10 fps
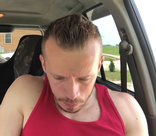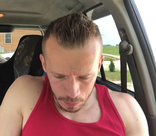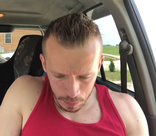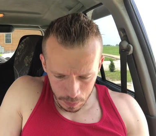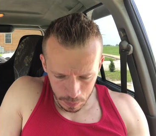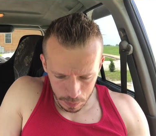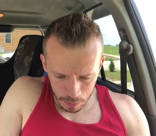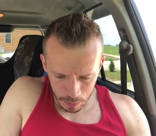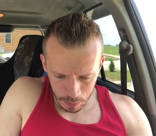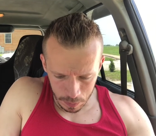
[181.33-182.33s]

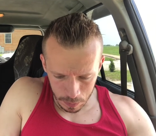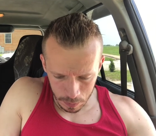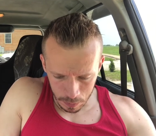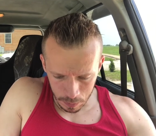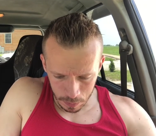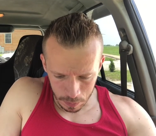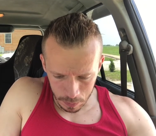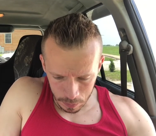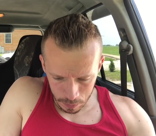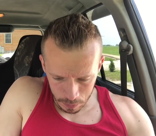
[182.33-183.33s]

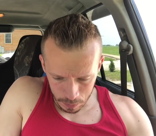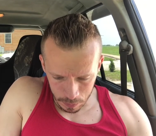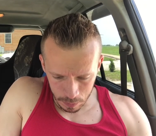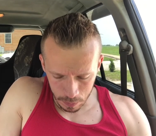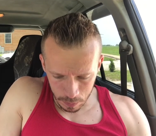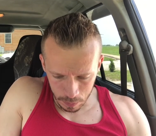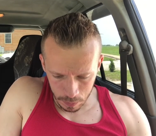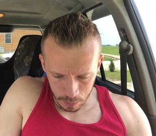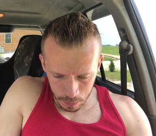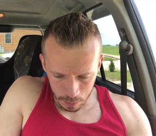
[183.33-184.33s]

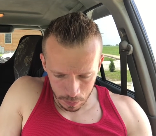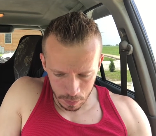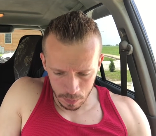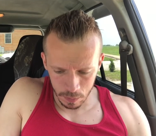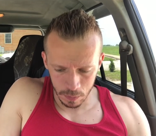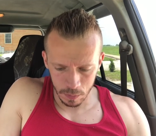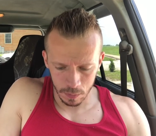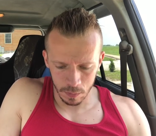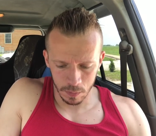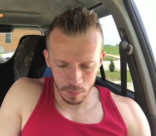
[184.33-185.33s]

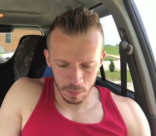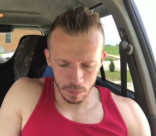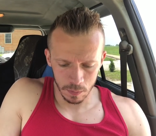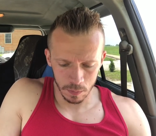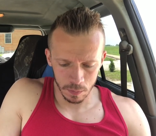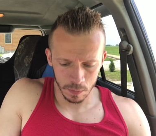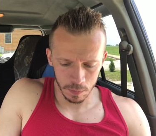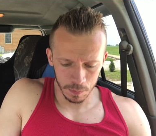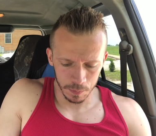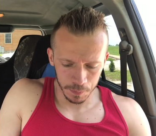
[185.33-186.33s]

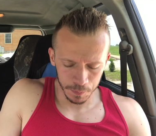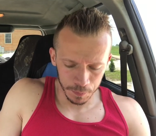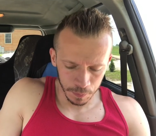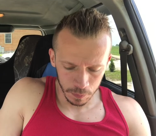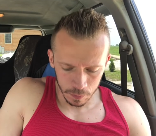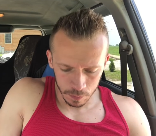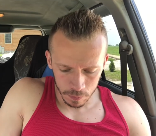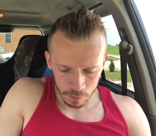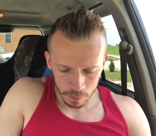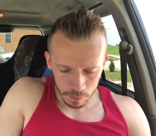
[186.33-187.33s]

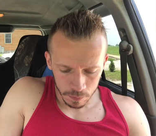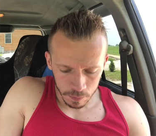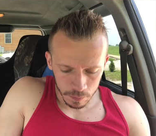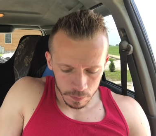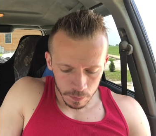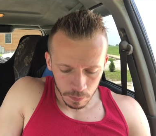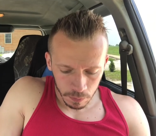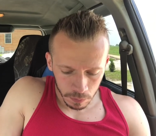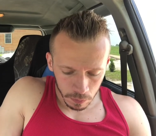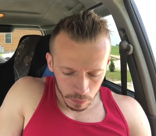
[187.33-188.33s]

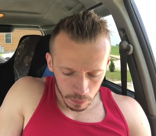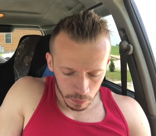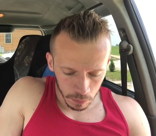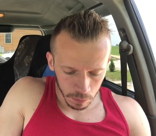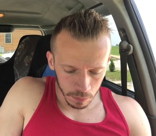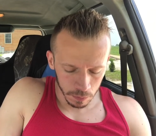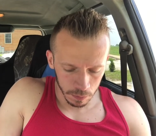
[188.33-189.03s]
(no one is talking)